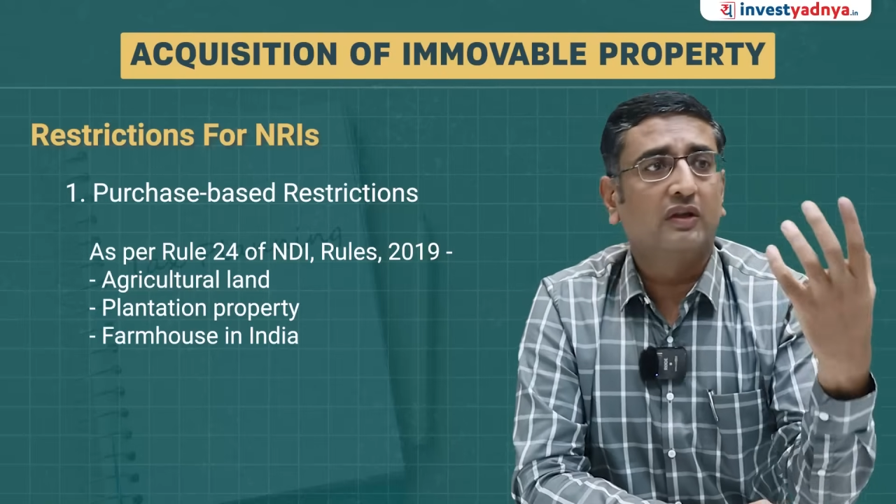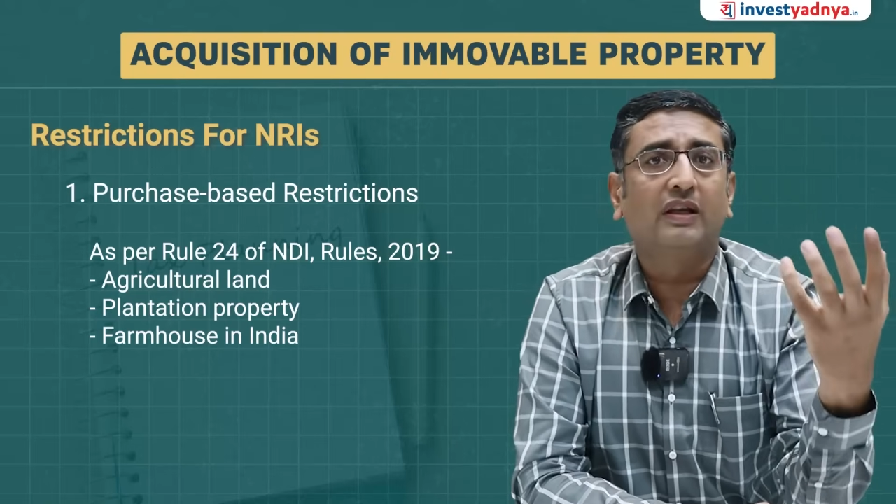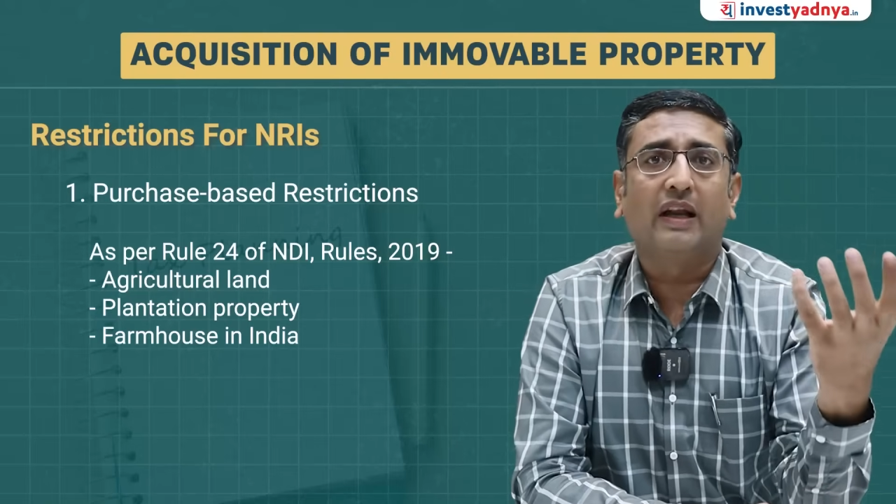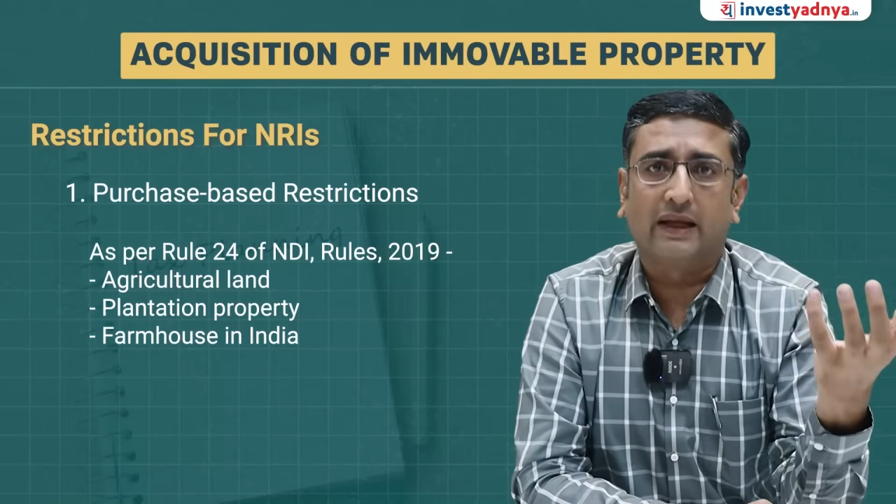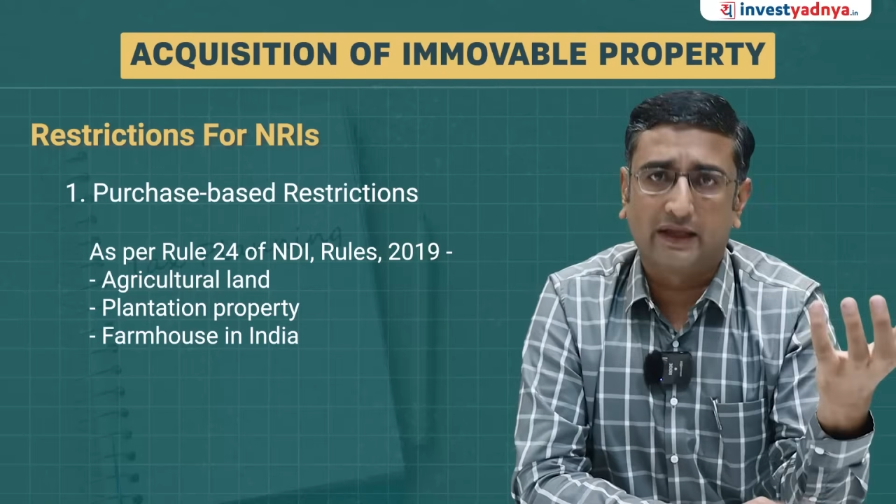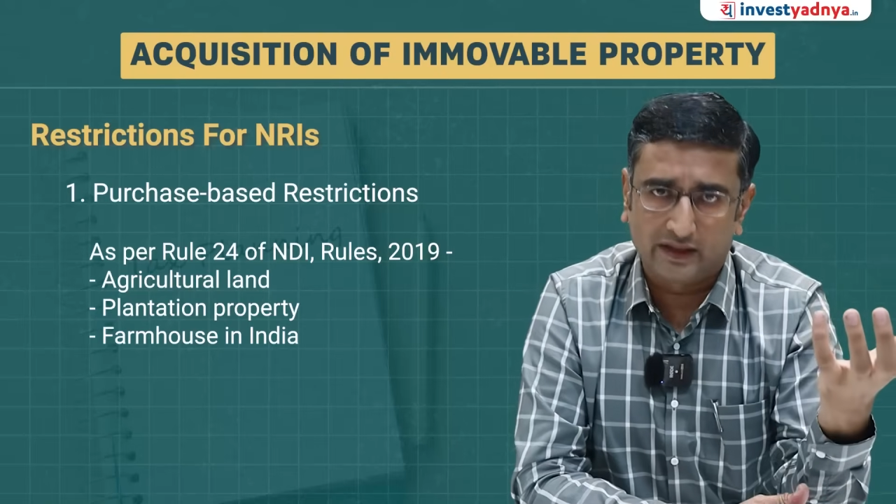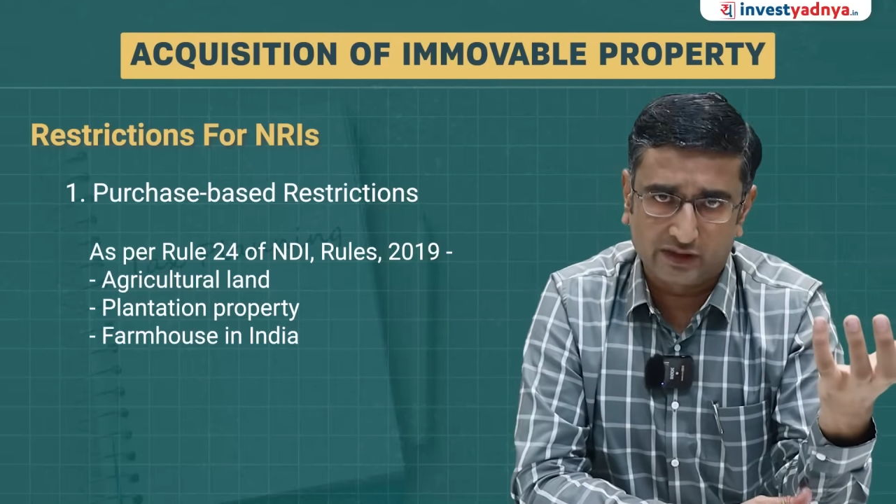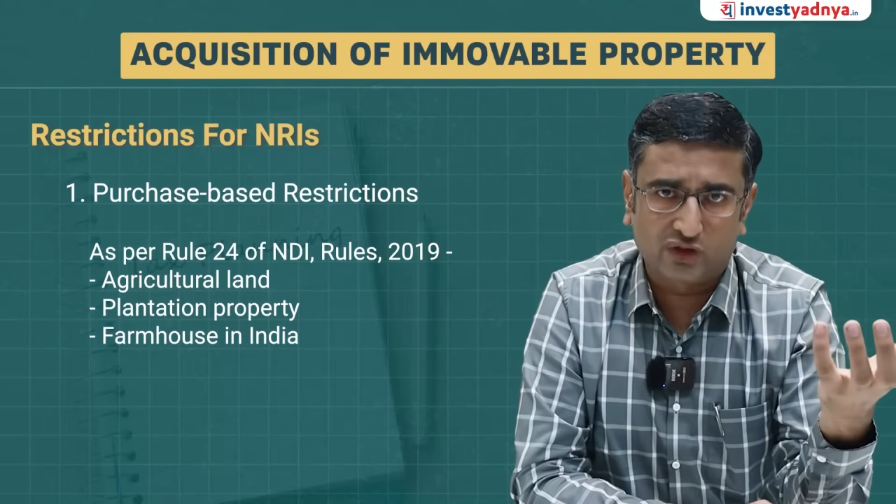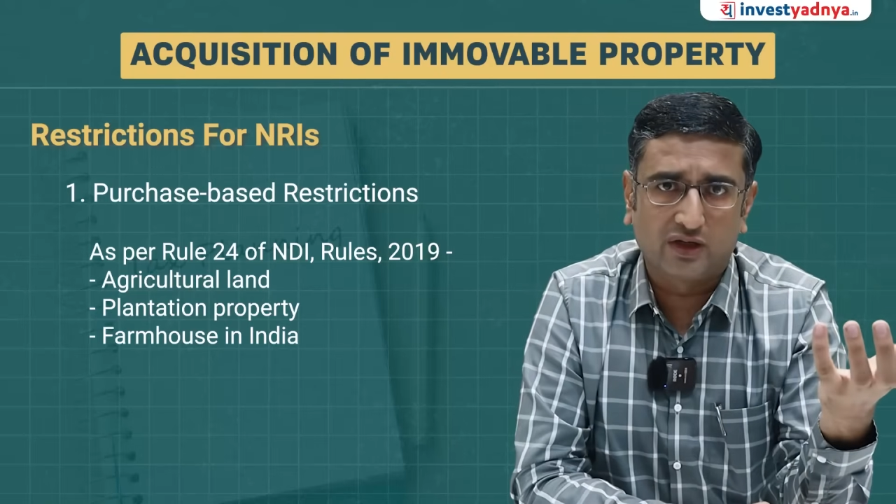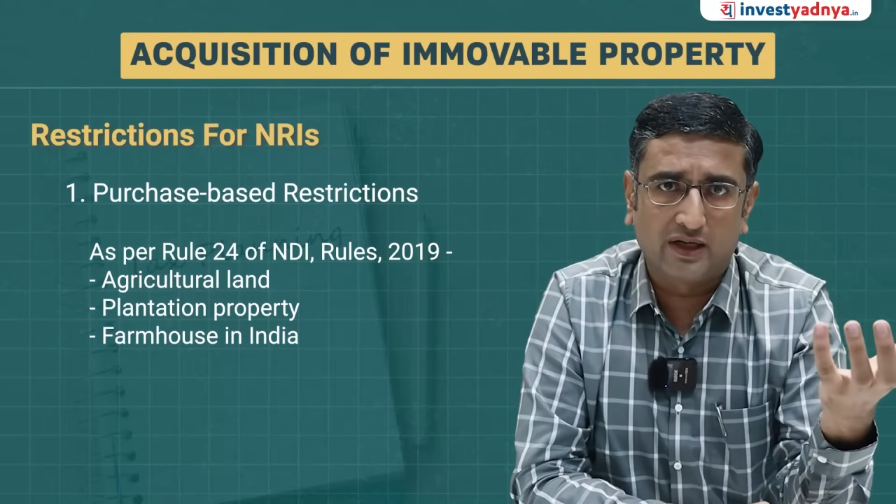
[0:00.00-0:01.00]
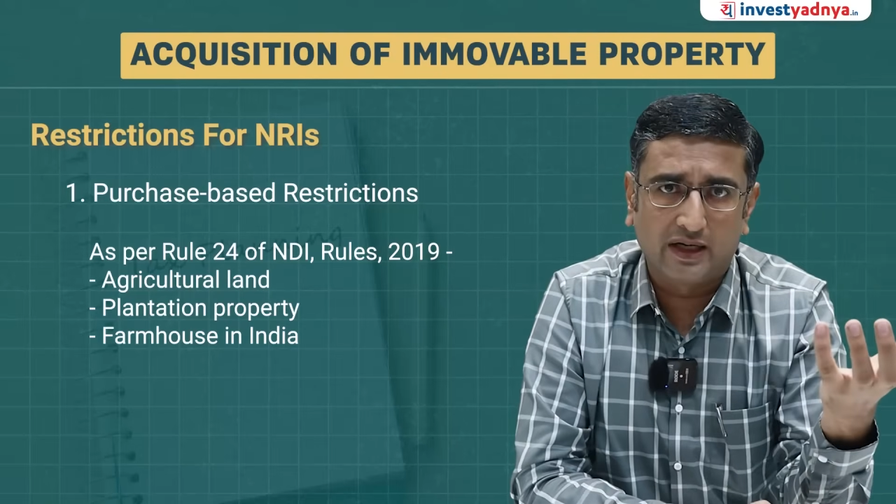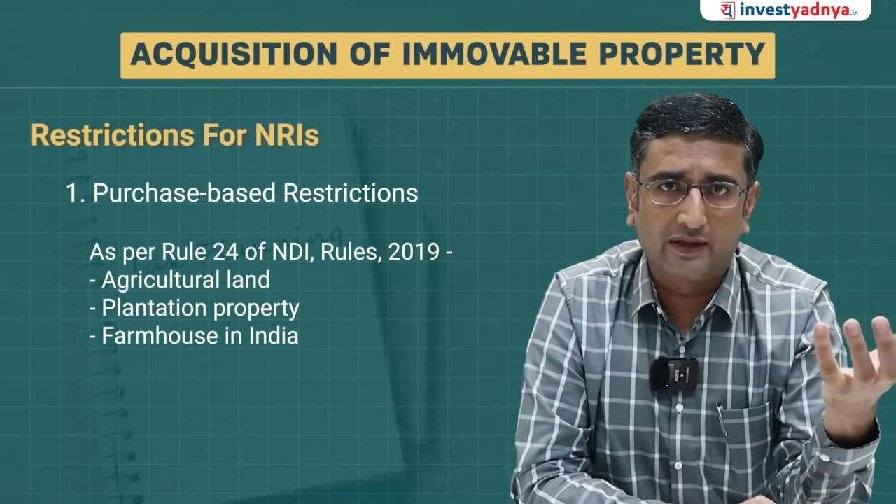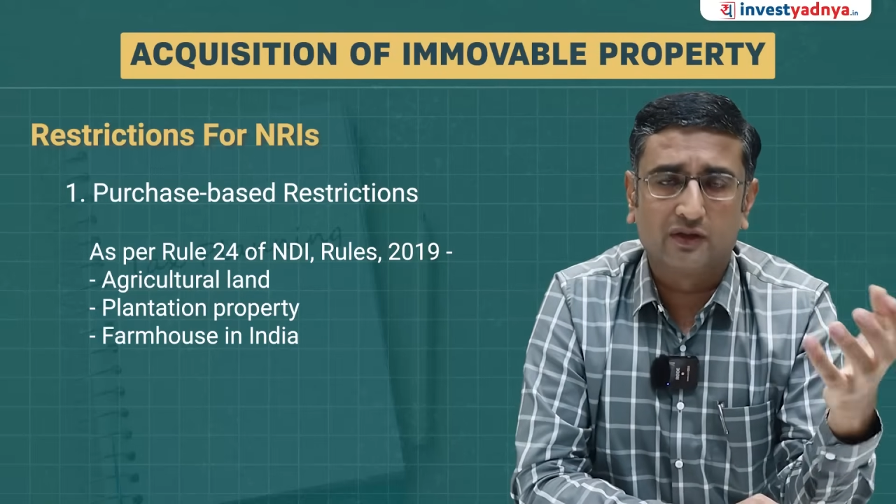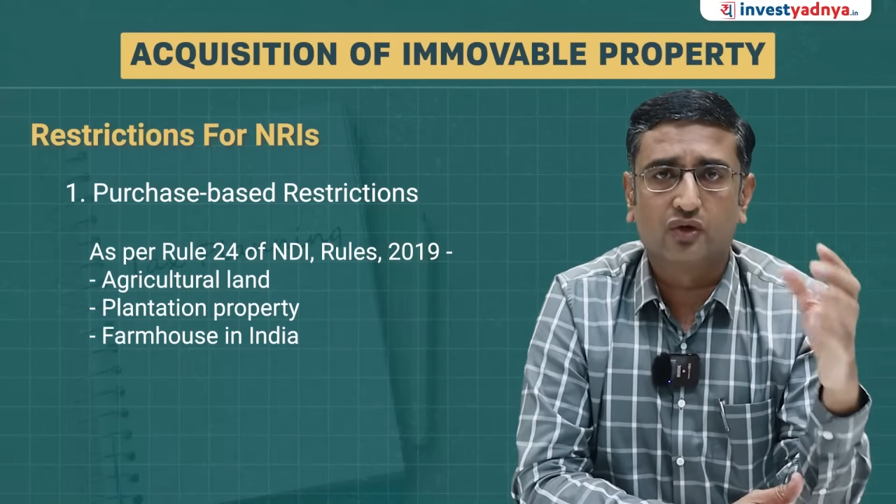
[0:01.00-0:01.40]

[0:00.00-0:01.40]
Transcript: the agricultural land.